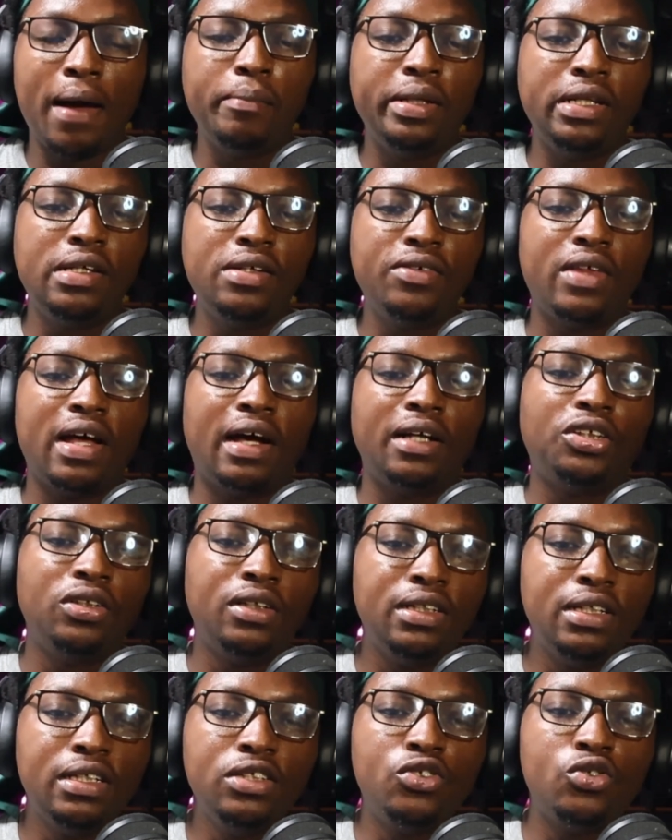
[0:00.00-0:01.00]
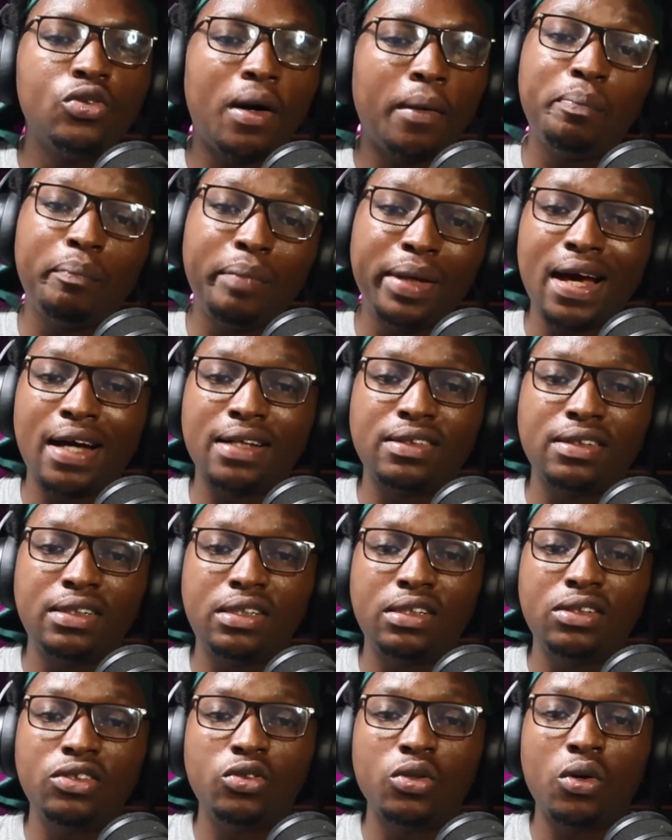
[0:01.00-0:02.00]
I believe that you need to pay
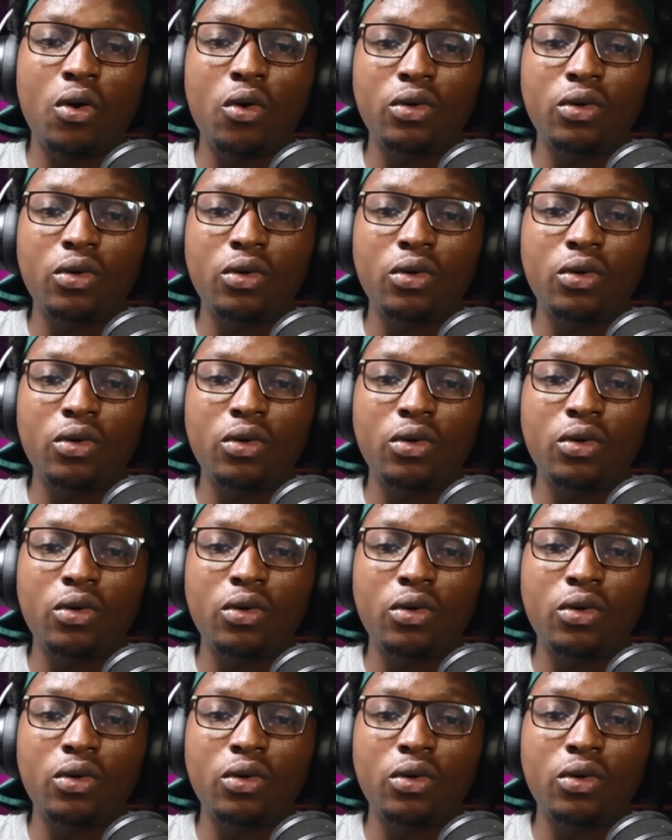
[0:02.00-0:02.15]
attention to